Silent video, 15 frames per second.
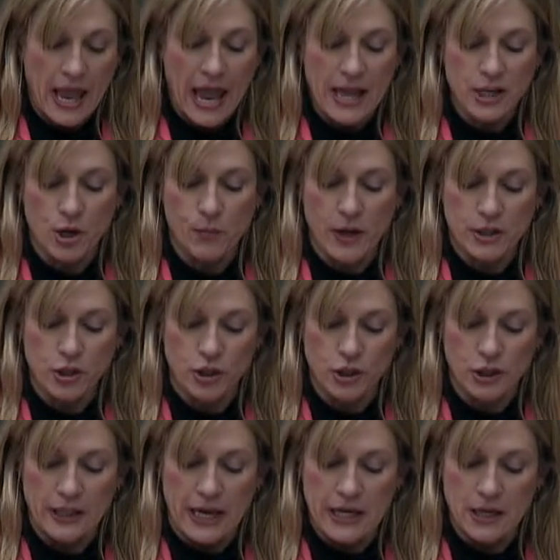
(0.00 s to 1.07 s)
and Director
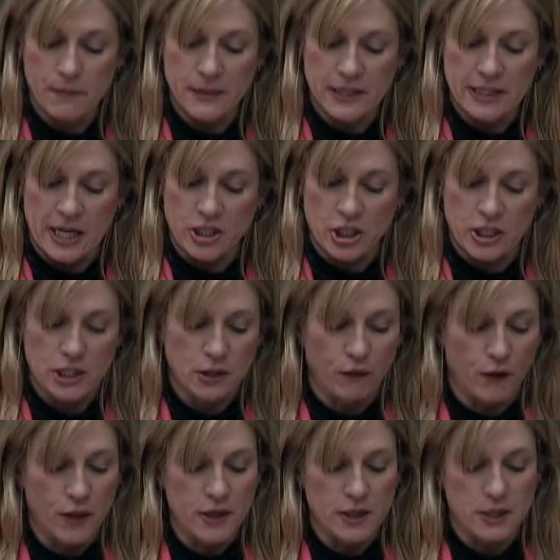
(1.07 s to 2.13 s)
Yelena Besechich
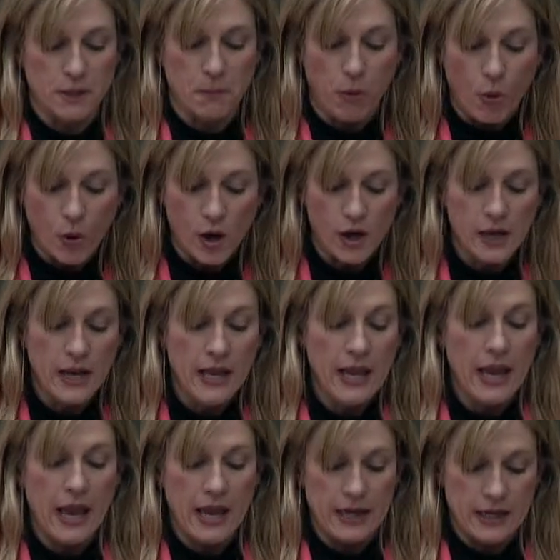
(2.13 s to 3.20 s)
for their support
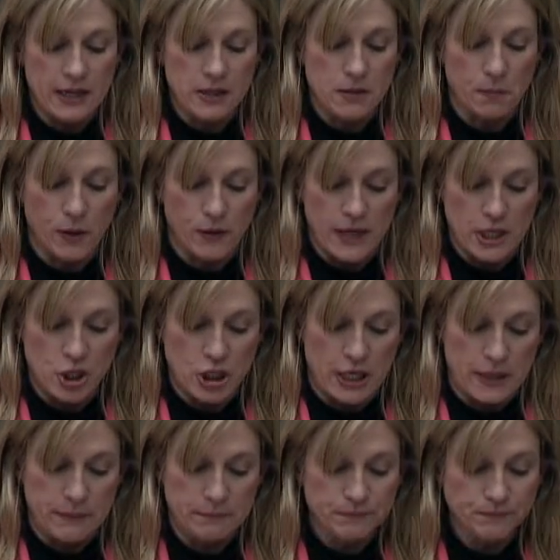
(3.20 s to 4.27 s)
and
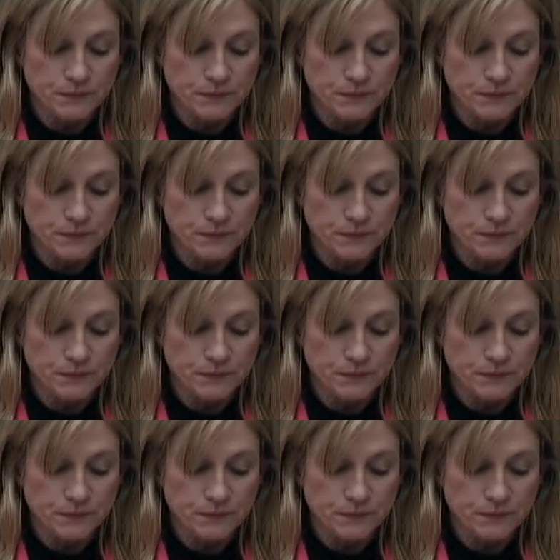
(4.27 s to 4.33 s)
inspiration.